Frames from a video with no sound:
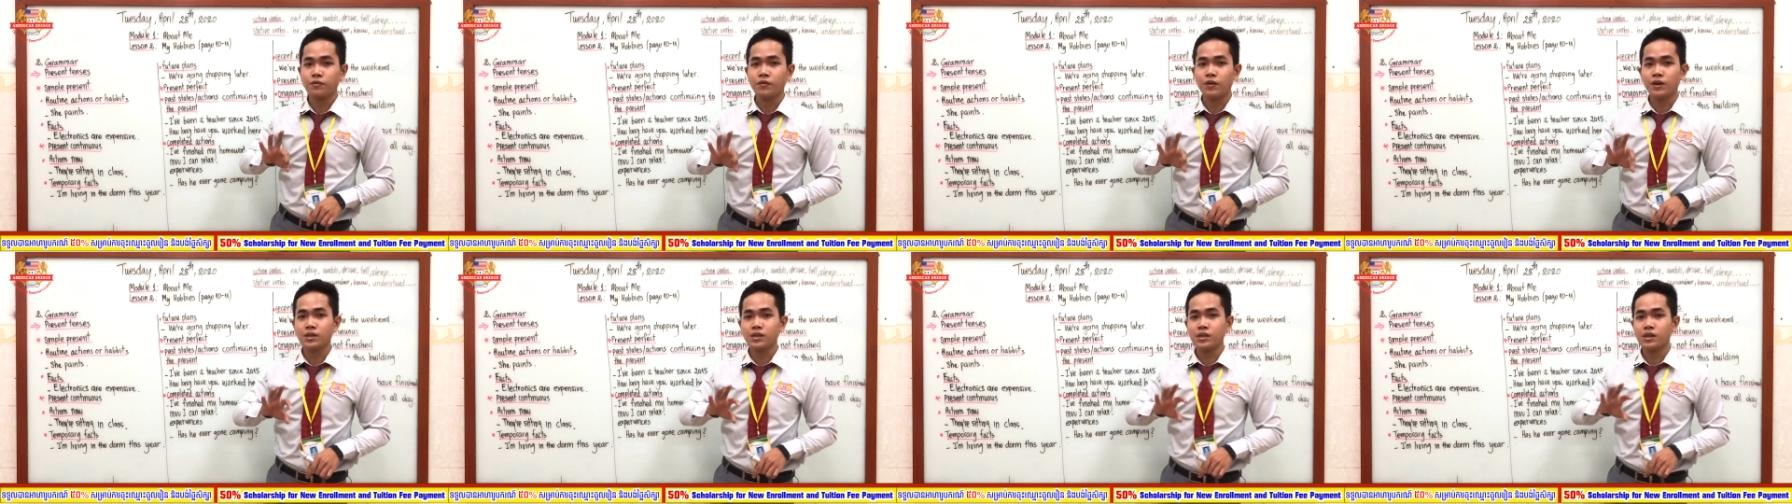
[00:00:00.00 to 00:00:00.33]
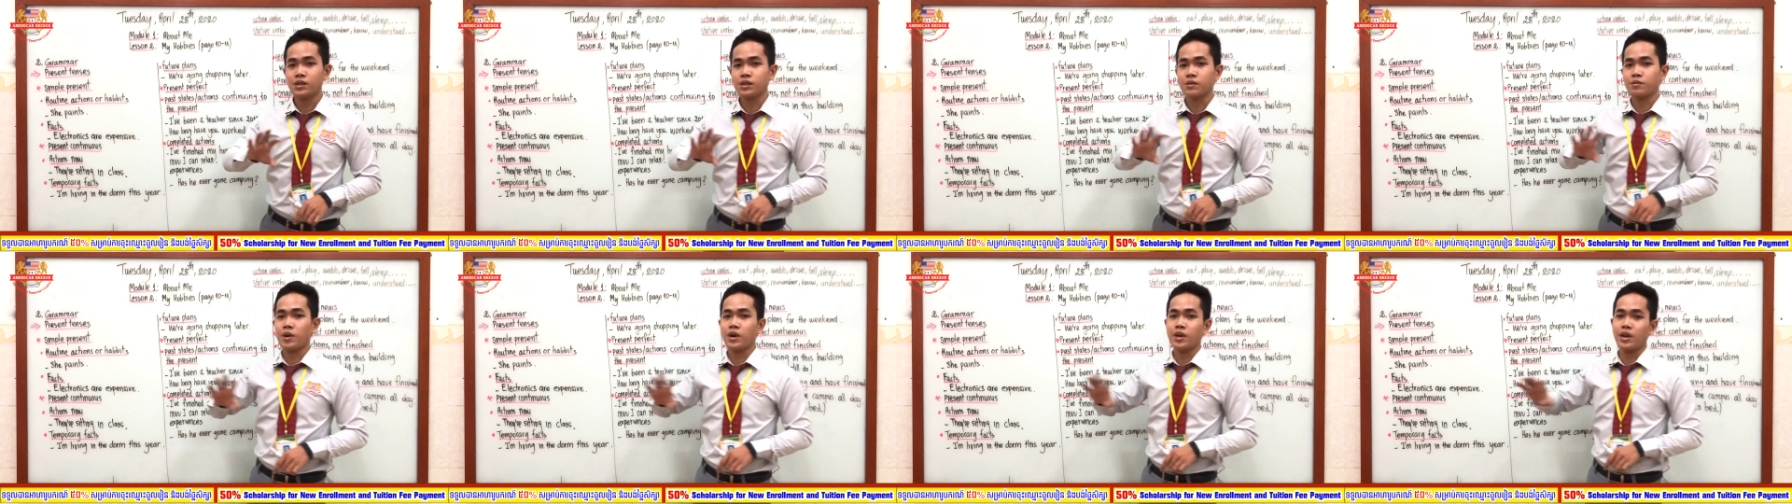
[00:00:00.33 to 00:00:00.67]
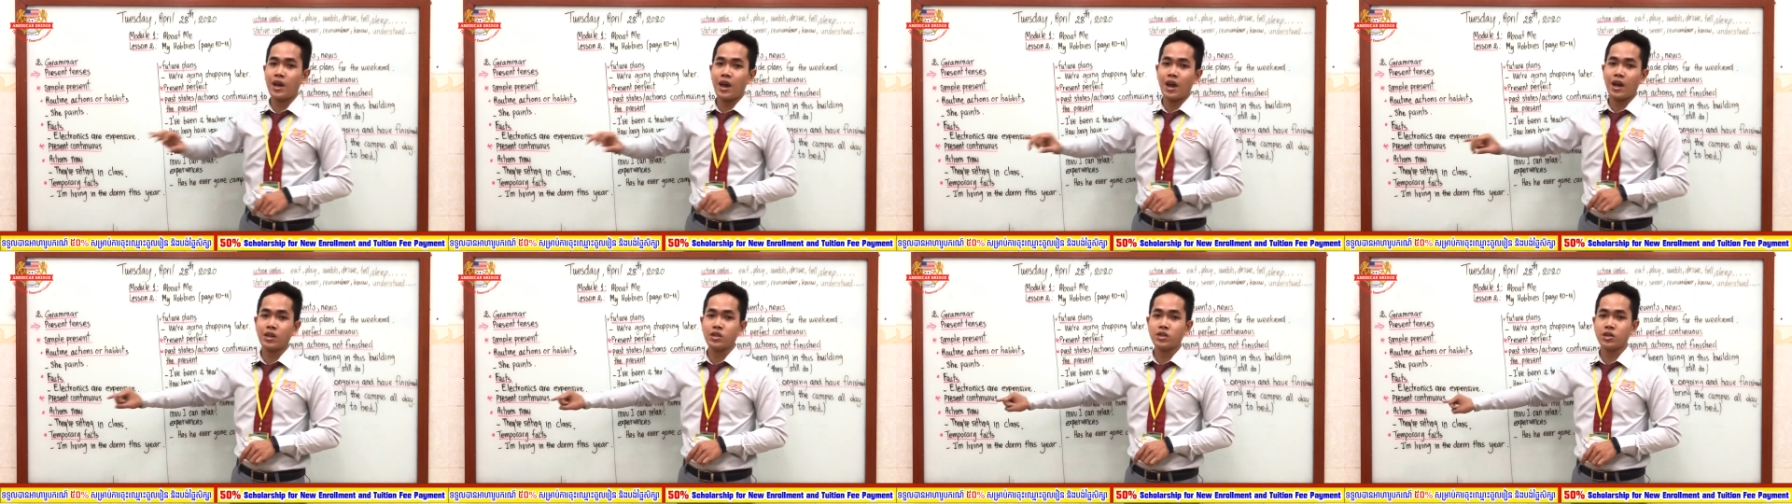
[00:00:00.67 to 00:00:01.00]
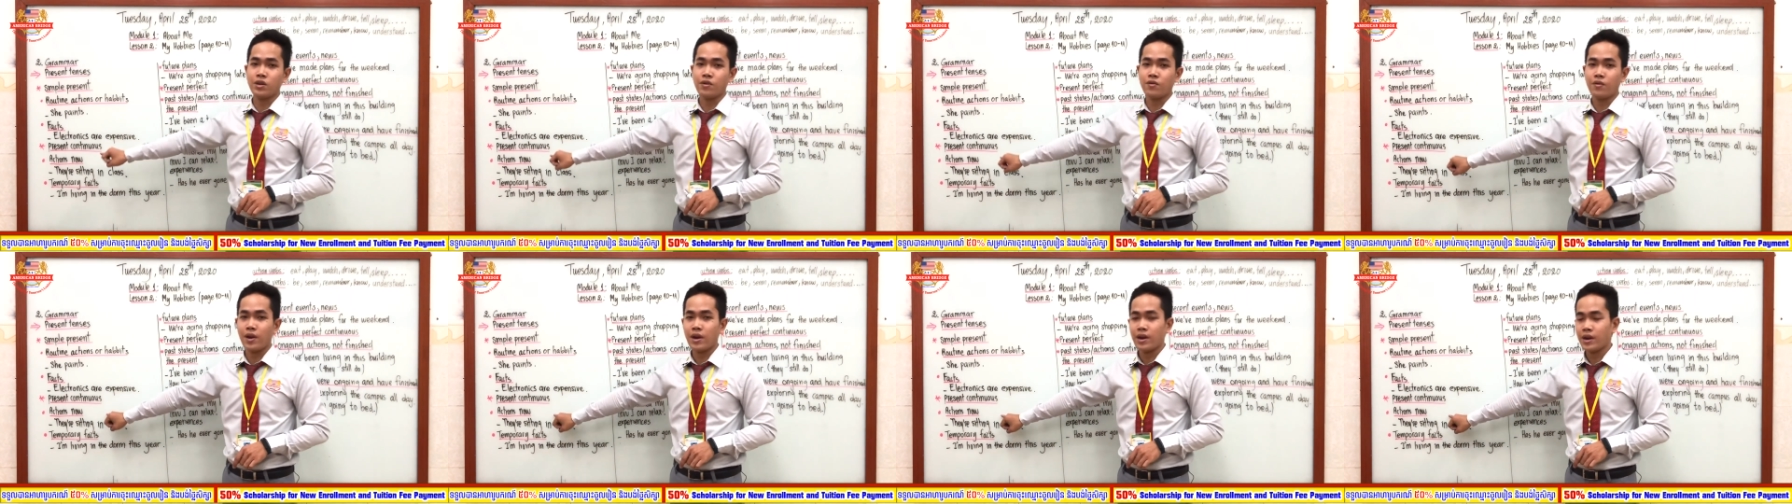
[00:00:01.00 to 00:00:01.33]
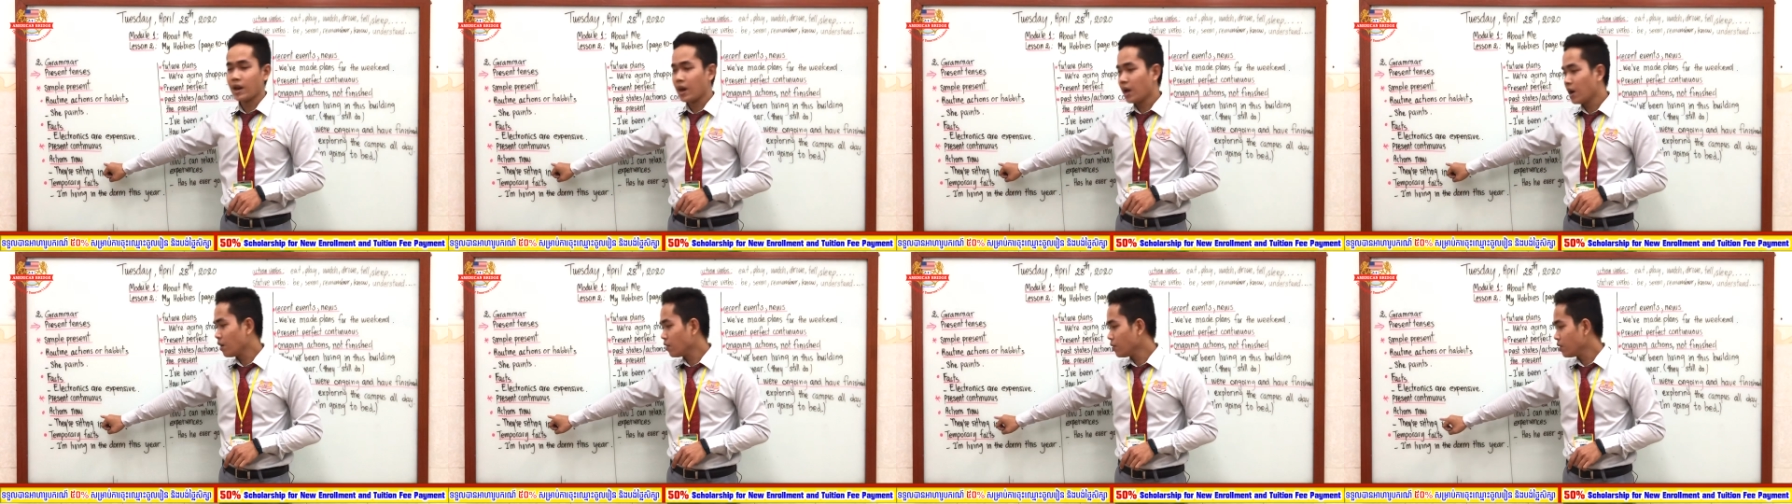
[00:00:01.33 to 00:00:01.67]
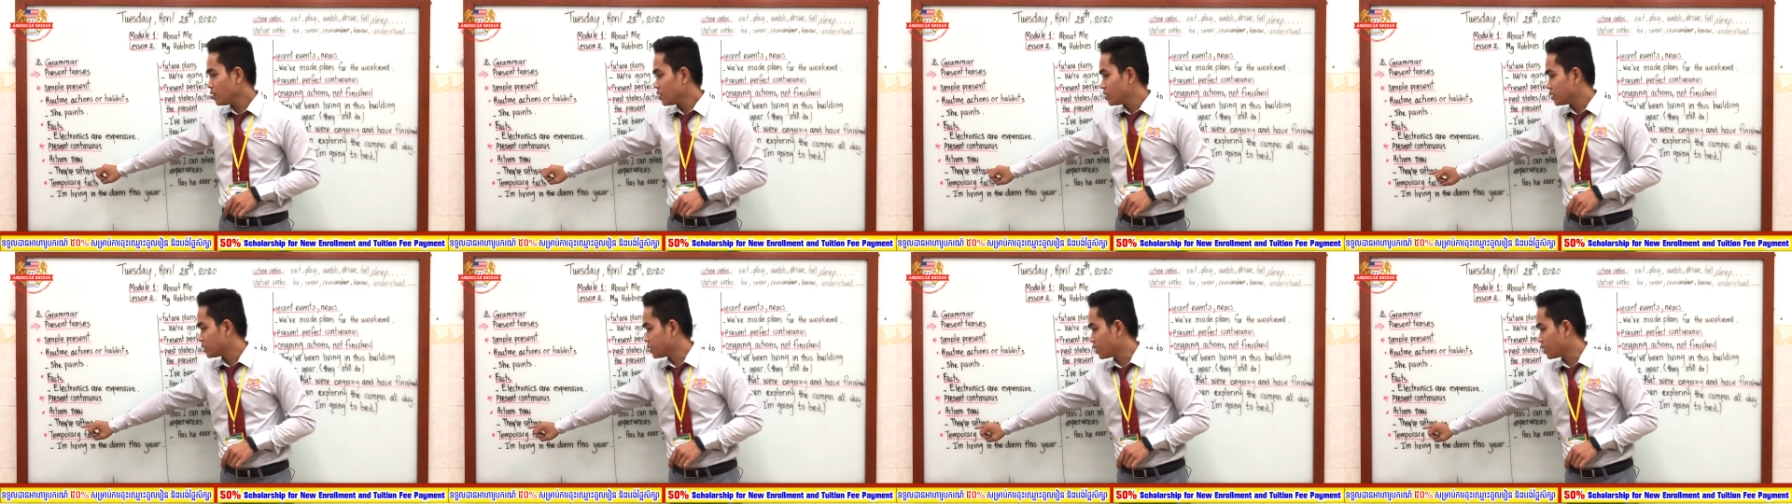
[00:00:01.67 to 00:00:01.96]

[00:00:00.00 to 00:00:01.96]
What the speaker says: First is about the action right now.